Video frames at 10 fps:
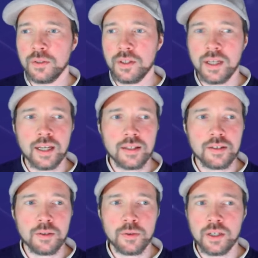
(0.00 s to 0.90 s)
that
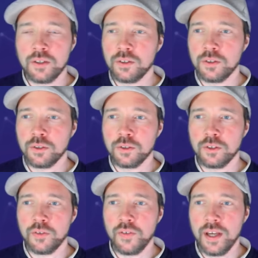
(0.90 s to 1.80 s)
square root of
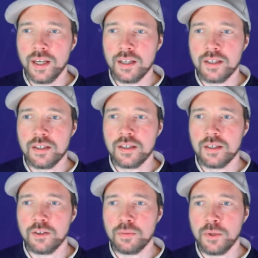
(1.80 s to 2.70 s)
x is
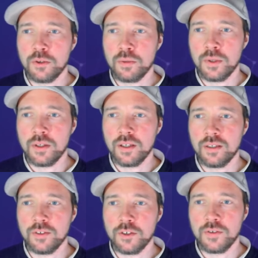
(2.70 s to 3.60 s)
supposed to be the
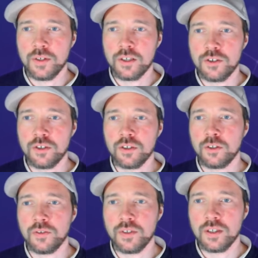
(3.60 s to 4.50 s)
inverse function
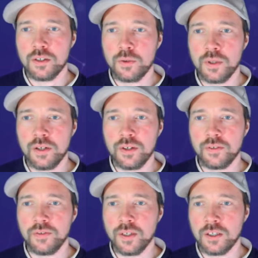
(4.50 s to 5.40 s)
of the squaring
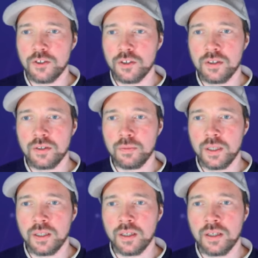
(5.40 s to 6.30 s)
function,
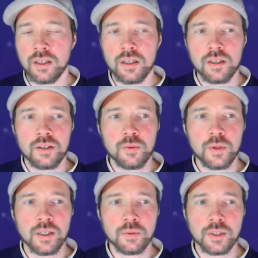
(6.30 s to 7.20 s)
meaning
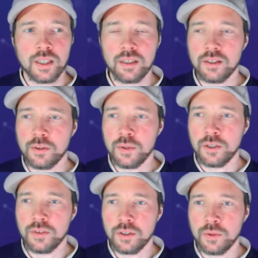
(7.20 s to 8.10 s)
when we take the square of
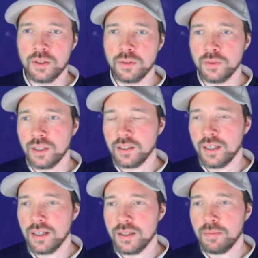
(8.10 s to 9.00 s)
the square root, we get
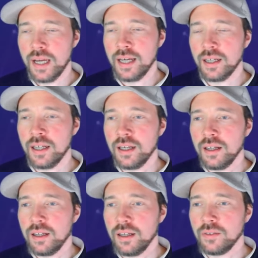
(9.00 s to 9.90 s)
x back,
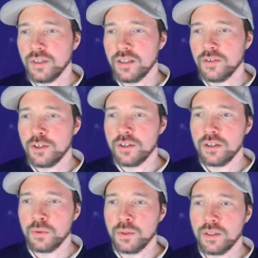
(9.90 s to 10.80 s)
and vice versa.
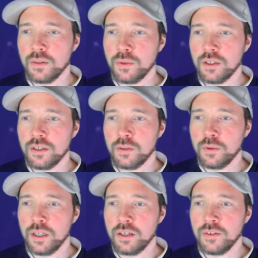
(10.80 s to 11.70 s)
If we
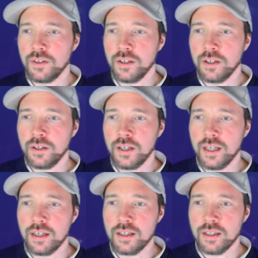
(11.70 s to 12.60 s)
square
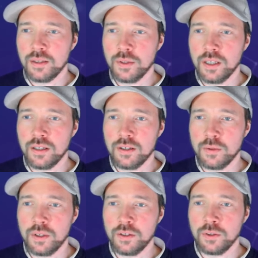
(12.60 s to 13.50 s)
x and then we take a
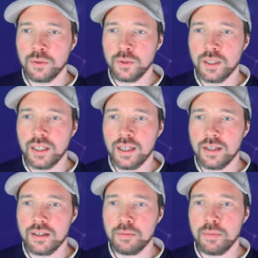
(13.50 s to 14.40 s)
square root, we get
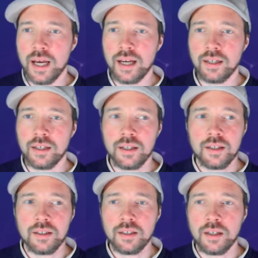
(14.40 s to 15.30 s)
x back.
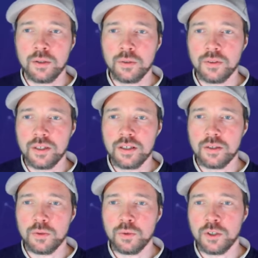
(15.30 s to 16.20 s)
Now, this
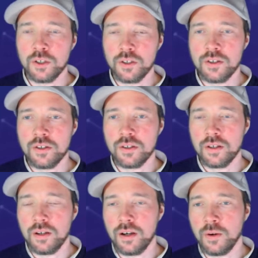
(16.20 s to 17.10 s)
works
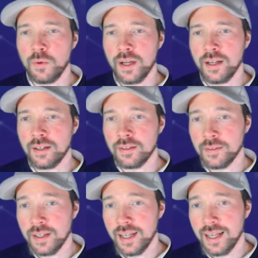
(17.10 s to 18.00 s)
when
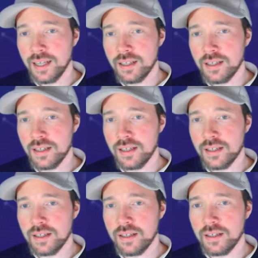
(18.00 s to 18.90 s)
x
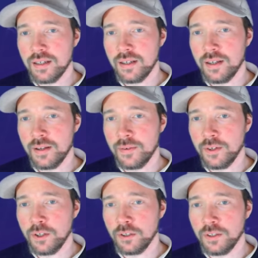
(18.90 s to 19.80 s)
is
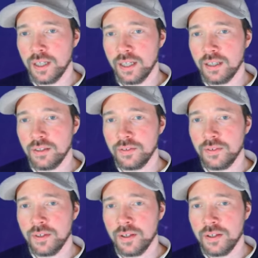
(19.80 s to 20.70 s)
not negative,
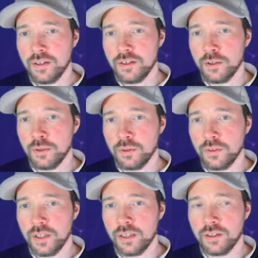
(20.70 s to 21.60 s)
so
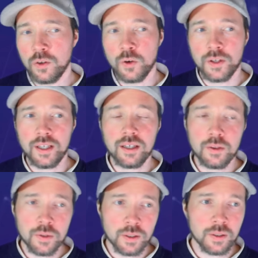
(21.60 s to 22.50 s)
greater or
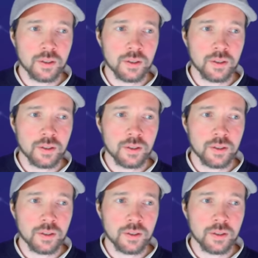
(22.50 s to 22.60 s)
equal